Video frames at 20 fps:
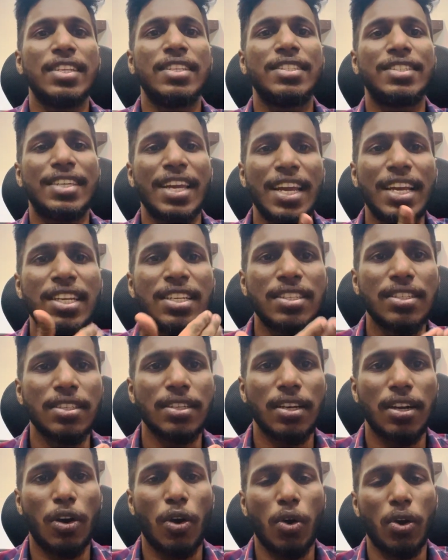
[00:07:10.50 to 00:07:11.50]
change,
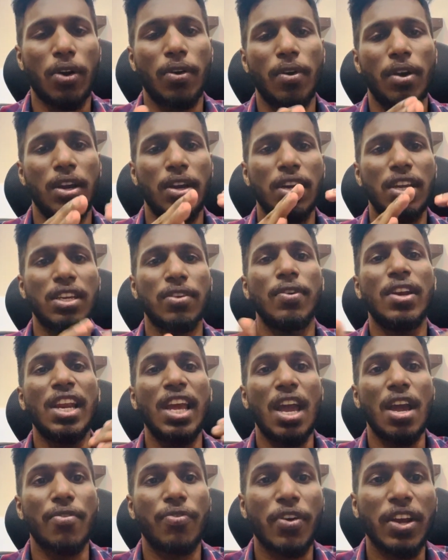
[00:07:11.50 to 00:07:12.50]
or it will
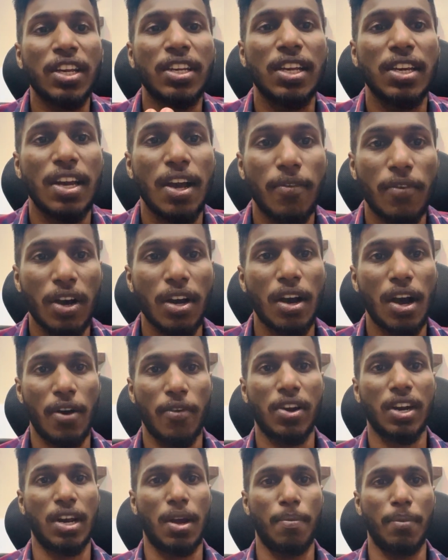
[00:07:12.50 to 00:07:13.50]
affect in
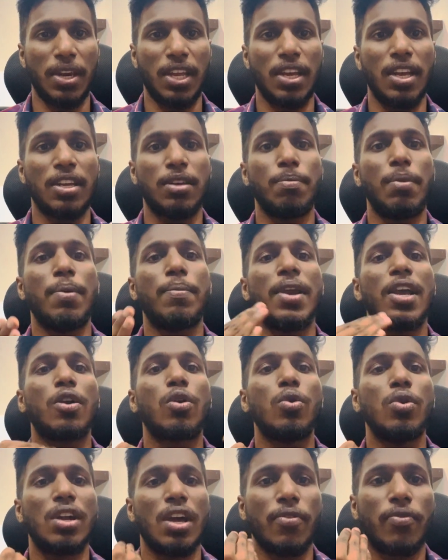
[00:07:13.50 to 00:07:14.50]
our company. It may be a
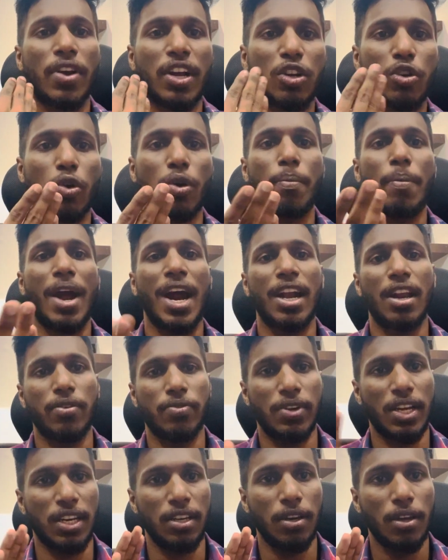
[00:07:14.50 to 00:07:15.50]
good effect or bad
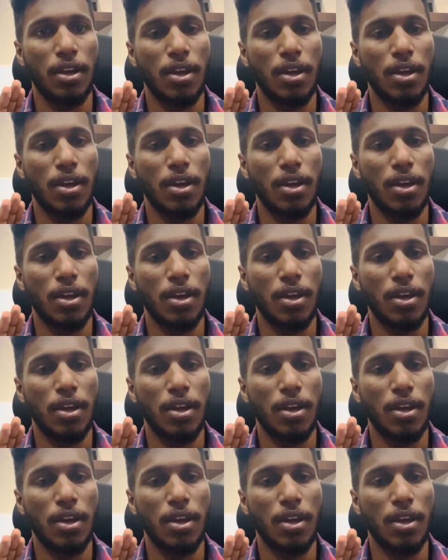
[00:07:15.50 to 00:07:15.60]
effect.